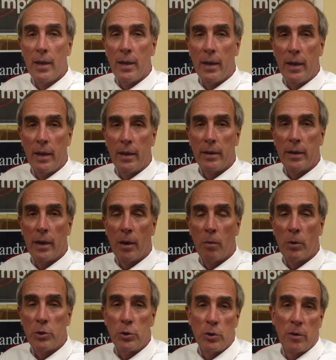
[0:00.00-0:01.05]
and uh,
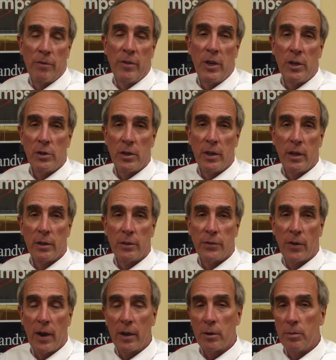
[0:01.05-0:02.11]
what your vision is
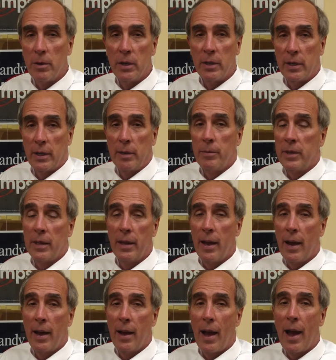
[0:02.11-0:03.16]
for our community. let me tell you,
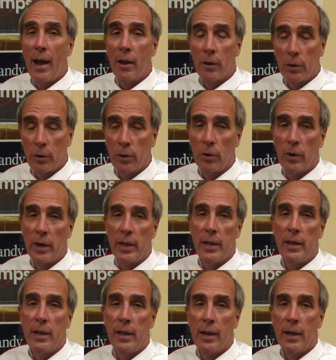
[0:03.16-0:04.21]
I, I
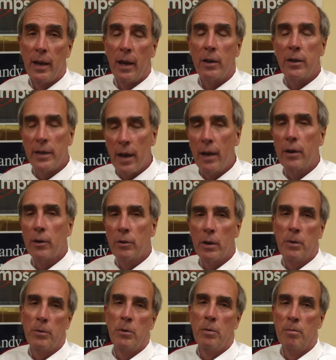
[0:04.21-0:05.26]
agree. I could not
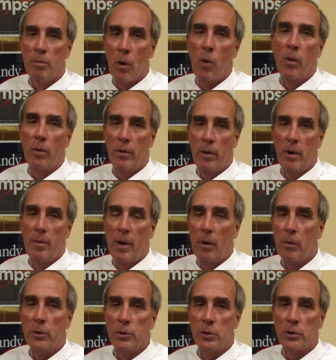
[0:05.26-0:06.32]
agree with you more
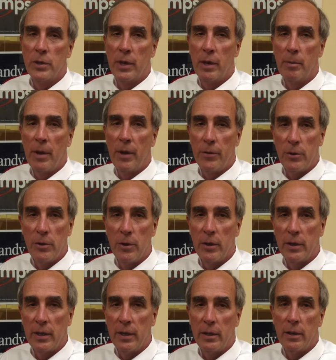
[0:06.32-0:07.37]
about what you're saying about the
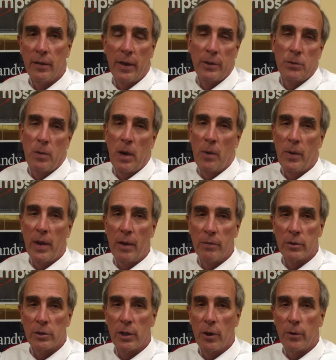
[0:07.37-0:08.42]
unity. You know, that's why we have
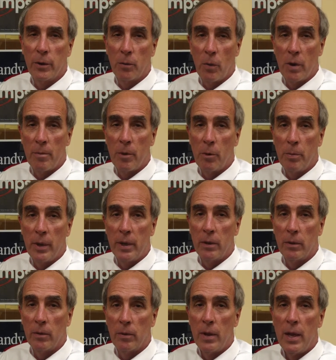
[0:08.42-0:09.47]
the slogan One
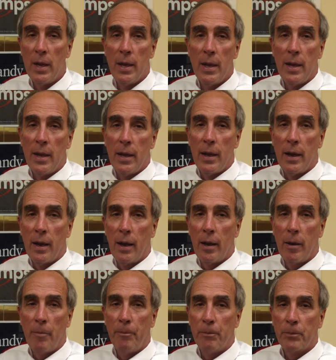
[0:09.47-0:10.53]
Mobile.
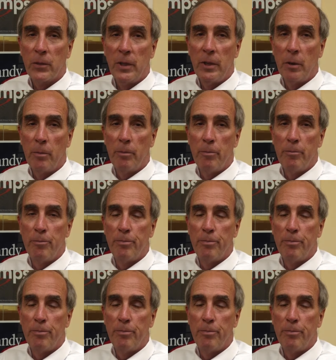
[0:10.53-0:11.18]
Um, you know,